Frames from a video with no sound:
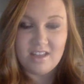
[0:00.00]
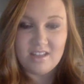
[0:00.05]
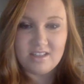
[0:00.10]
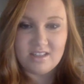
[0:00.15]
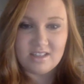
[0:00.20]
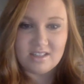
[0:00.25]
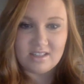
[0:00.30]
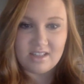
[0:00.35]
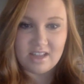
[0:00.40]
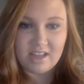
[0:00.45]

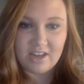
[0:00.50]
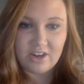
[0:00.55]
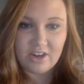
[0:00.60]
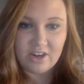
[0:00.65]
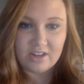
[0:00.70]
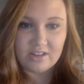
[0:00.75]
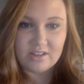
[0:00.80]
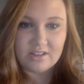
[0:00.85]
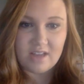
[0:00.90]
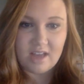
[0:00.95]
ISTE
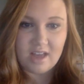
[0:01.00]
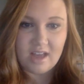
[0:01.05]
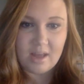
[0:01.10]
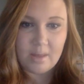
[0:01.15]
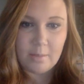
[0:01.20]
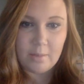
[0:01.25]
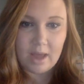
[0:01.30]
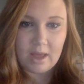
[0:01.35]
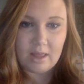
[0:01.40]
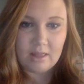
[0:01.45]
standards,
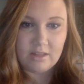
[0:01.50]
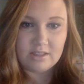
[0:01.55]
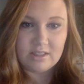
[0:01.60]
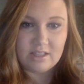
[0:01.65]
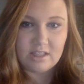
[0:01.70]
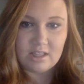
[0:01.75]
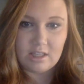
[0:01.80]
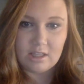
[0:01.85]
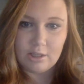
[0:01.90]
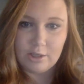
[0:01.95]
I looked
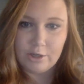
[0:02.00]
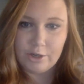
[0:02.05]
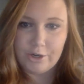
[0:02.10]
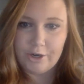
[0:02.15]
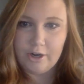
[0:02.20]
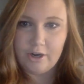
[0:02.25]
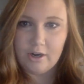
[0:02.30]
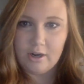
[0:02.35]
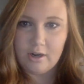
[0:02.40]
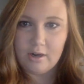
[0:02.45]
at the
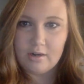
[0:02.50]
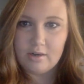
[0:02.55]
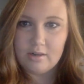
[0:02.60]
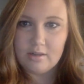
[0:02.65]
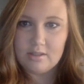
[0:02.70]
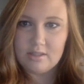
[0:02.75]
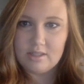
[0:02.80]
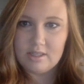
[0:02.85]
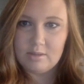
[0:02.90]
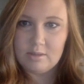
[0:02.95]
learner
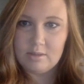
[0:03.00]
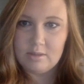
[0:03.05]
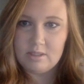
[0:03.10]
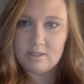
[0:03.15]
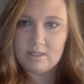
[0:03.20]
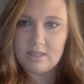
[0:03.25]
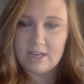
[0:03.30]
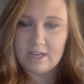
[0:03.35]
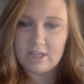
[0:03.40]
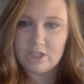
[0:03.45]

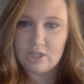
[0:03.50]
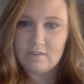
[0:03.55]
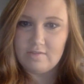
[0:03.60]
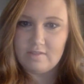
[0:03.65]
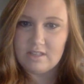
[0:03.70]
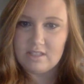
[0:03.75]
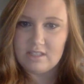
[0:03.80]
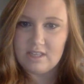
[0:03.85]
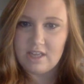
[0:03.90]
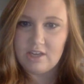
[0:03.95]
section of
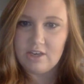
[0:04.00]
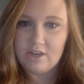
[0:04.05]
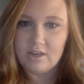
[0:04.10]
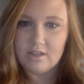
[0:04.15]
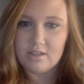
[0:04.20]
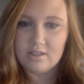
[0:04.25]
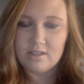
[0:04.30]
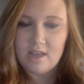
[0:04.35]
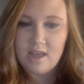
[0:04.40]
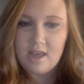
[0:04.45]
the
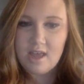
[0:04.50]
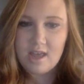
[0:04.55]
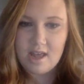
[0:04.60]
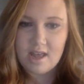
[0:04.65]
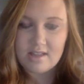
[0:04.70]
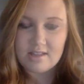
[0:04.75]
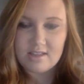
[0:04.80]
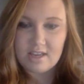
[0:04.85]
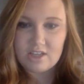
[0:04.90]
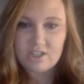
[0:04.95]
standards,
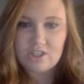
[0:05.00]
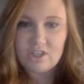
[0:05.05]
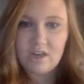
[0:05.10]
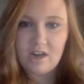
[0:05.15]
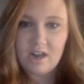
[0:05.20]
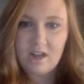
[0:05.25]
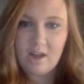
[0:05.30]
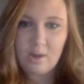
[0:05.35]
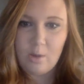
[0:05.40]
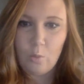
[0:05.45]
and section
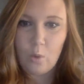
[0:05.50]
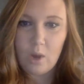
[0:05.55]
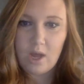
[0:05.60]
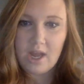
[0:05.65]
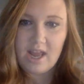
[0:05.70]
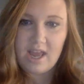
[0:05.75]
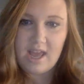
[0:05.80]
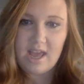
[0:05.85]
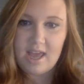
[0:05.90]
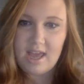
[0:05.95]

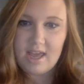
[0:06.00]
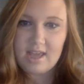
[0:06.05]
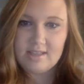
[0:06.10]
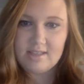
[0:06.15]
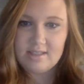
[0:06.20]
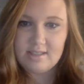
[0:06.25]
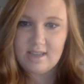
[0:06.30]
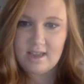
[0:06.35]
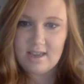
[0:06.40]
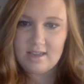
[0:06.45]
1A
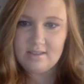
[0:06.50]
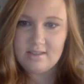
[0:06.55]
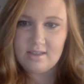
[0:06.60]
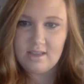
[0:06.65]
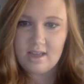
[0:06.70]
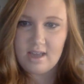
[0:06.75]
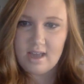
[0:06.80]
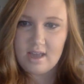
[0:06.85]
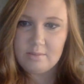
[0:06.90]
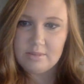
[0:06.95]
says
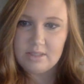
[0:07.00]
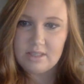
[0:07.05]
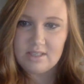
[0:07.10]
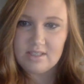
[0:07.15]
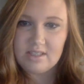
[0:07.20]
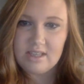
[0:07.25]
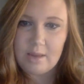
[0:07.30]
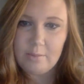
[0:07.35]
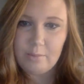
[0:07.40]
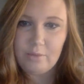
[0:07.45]
to
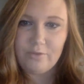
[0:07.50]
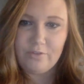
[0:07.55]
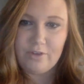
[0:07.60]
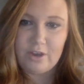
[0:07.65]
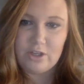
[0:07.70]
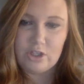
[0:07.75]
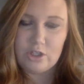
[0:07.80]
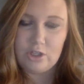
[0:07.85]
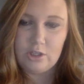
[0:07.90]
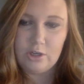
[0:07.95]
set
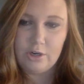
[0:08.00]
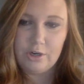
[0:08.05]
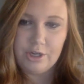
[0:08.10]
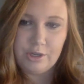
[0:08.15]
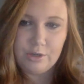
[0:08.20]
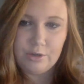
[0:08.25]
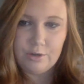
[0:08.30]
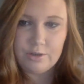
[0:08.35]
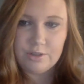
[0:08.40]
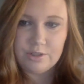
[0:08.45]
professional learning
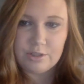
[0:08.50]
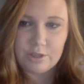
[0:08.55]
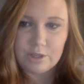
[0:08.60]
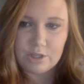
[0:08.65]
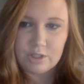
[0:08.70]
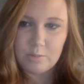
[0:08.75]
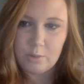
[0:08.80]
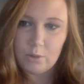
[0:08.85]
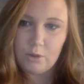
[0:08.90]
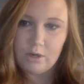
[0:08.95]
goals, to
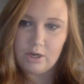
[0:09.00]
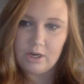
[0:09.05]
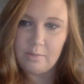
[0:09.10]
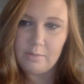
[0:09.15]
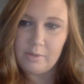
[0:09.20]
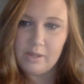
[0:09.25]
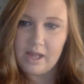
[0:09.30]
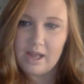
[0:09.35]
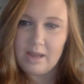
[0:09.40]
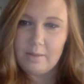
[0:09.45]
explore and
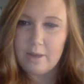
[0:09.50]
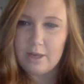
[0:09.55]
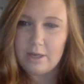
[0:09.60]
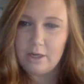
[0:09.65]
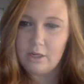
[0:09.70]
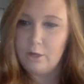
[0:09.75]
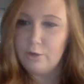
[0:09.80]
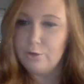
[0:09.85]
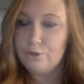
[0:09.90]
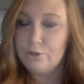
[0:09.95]
apply
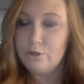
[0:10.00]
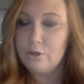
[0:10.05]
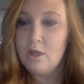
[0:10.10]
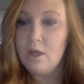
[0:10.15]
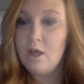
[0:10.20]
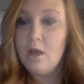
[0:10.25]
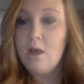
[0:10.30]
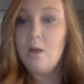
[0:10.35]
pedagogical